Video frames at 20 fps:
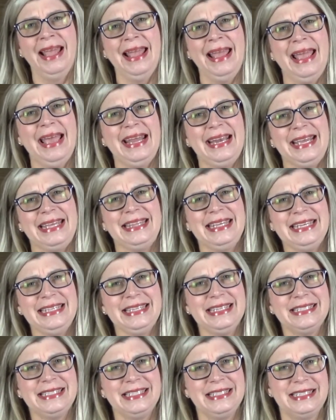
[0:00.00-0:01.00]
And I think
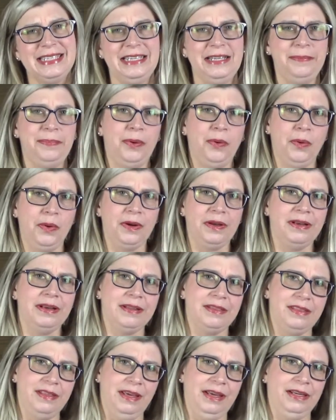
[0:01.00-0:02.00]
this is an
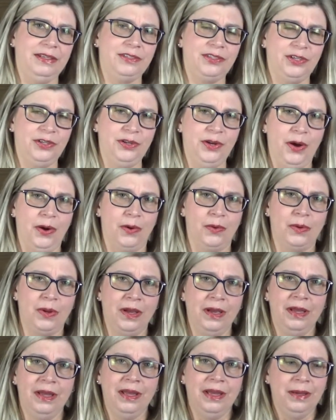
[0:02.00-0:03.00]
important thing to
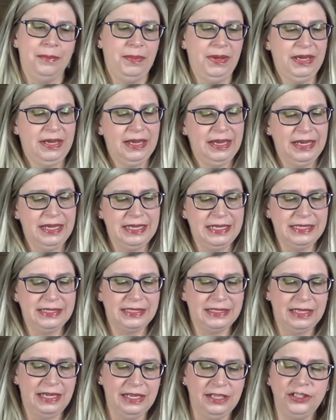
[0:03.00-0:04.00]
note
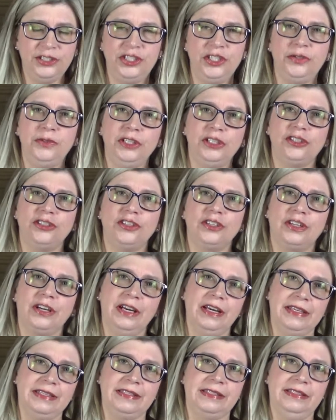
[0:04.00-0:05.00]
because in Jewish
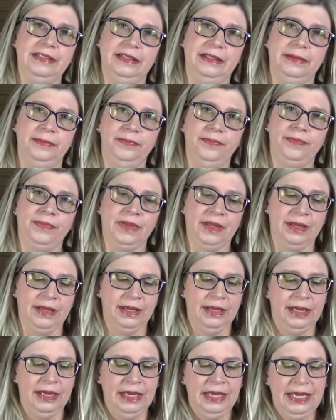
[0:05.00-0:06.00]
custom,
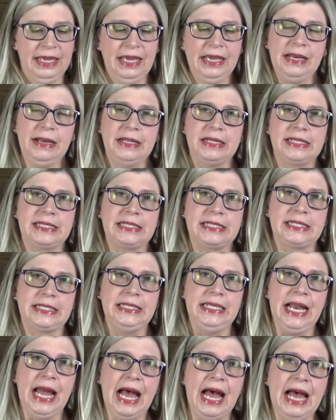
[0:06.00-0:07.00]
it's
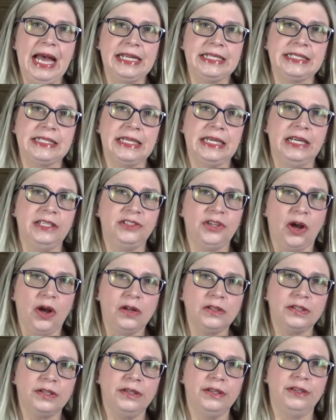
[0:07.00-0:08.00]
not
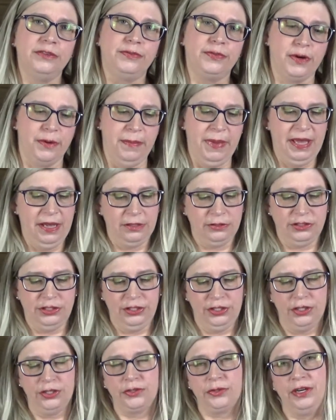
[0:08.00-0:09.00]
adulthood for male
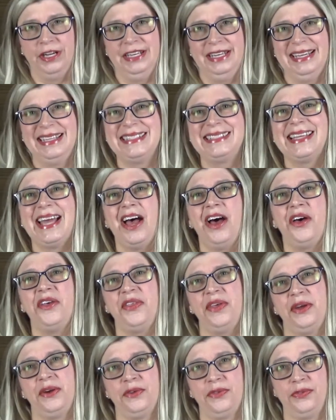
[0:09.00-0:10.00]
children until
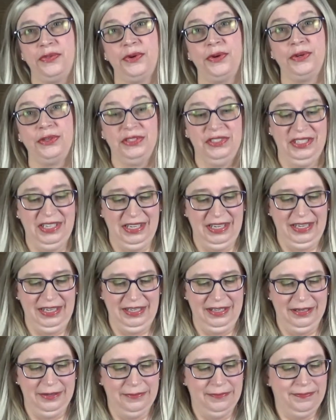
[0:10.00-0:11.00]
they're
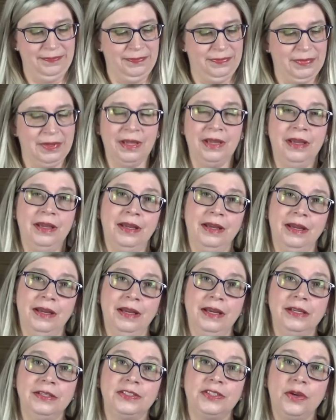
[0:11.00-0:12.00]
13.
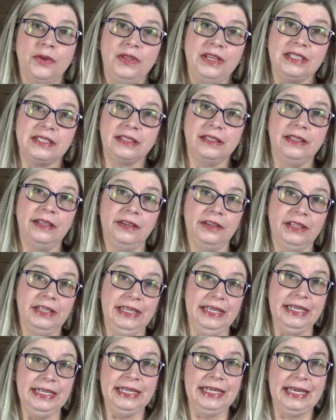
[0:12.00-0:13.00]
So this
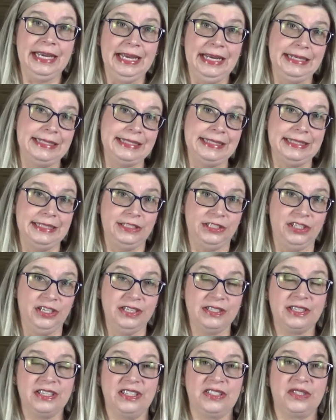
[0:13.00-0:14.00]
clearly indicates that
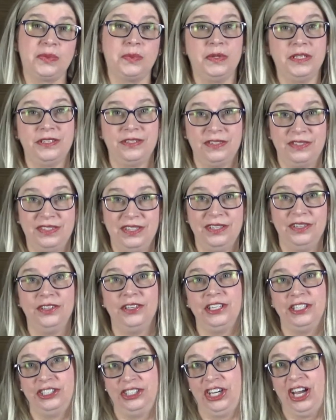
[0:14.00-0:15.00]
Jesus was
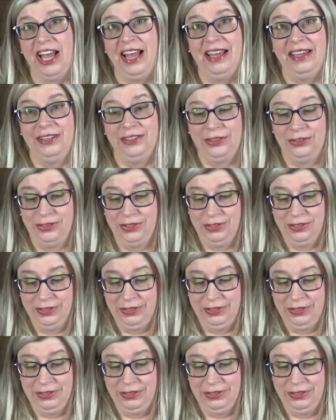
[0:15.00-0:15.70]
still a child.